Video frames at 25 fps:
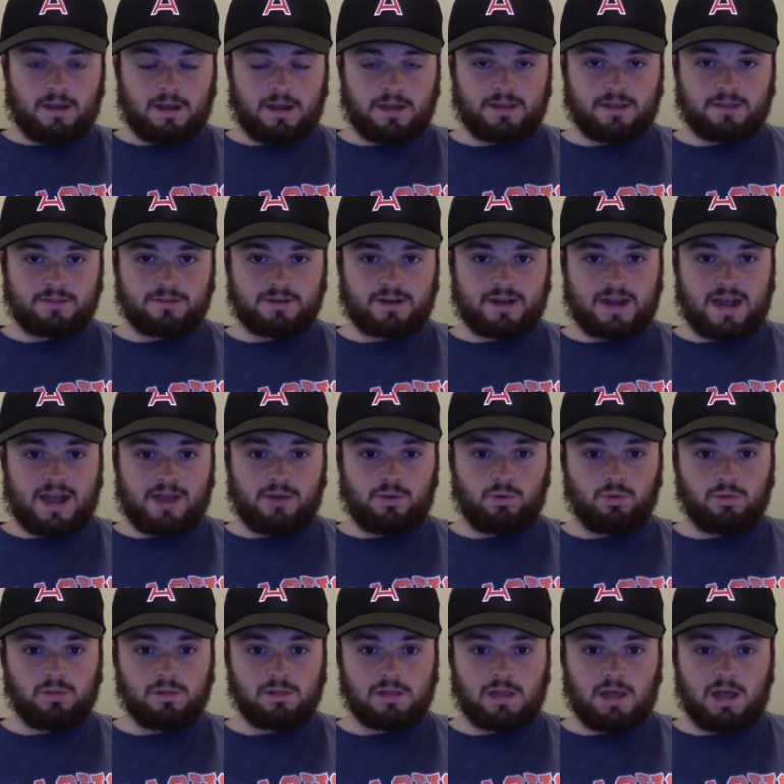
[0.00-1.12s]
another guy
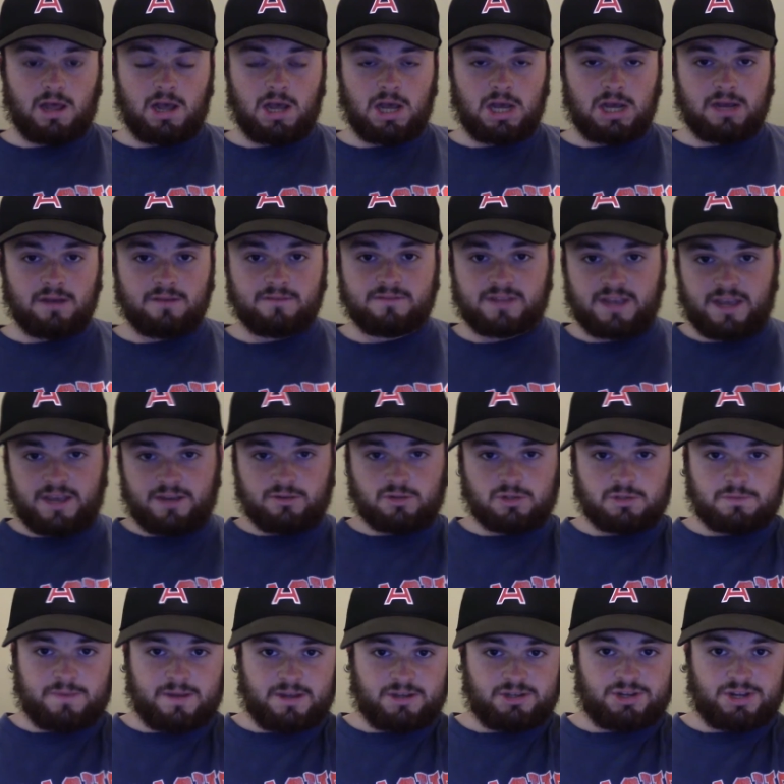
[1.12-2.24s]
who loves Angels
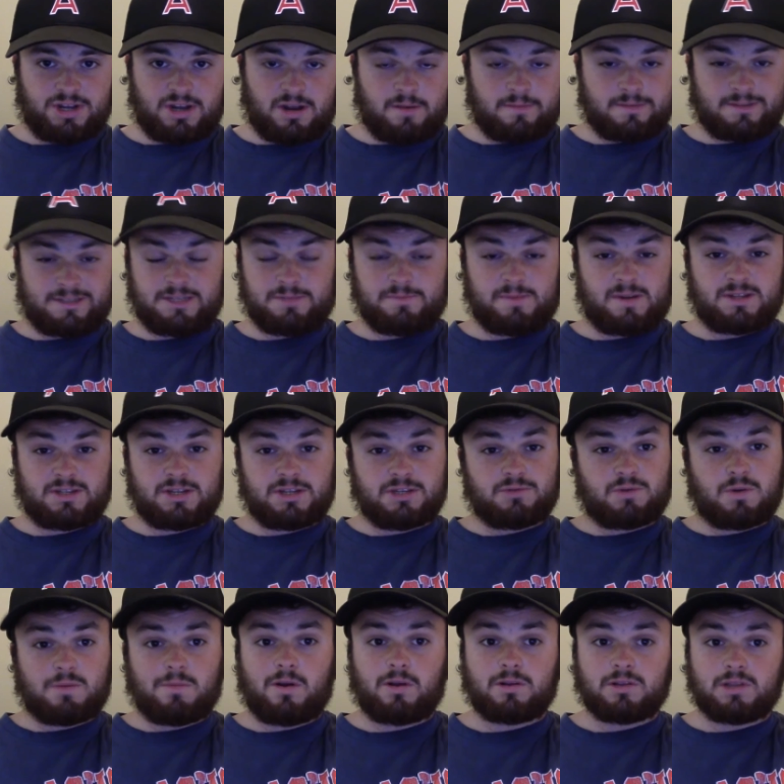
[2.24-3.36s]
pitching almost as much as
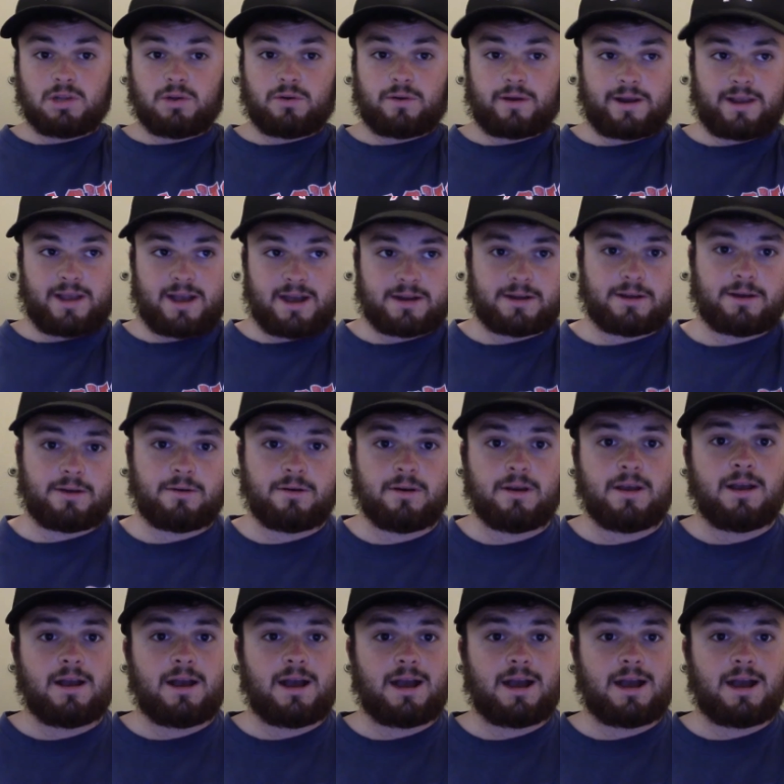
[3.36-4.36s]
Ramon Laureano,